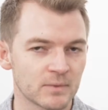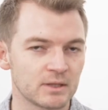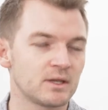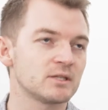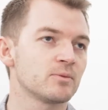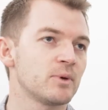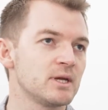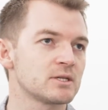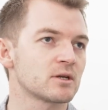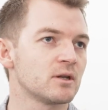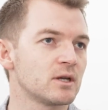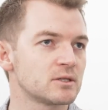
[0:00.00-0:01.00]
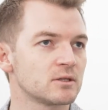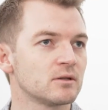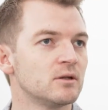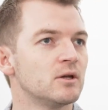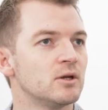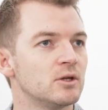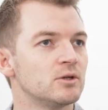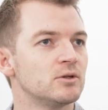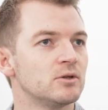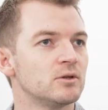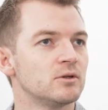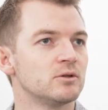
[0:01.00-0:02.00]
database connection.
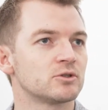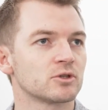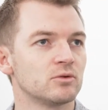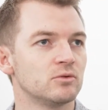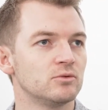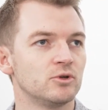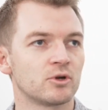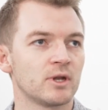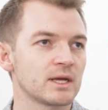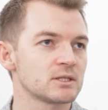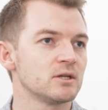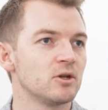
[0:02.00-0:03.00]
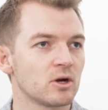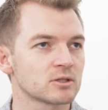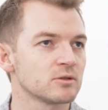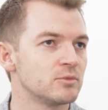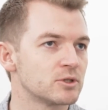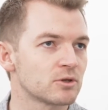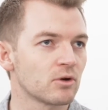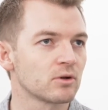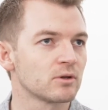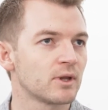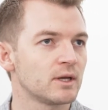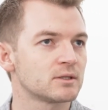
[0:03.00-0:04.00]
So you can actually log some
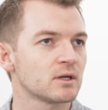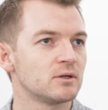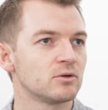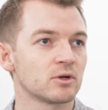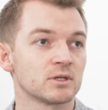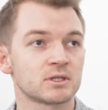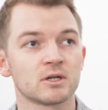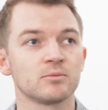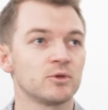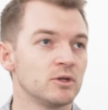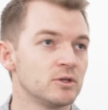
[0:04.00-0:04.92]
historical data. You can set up the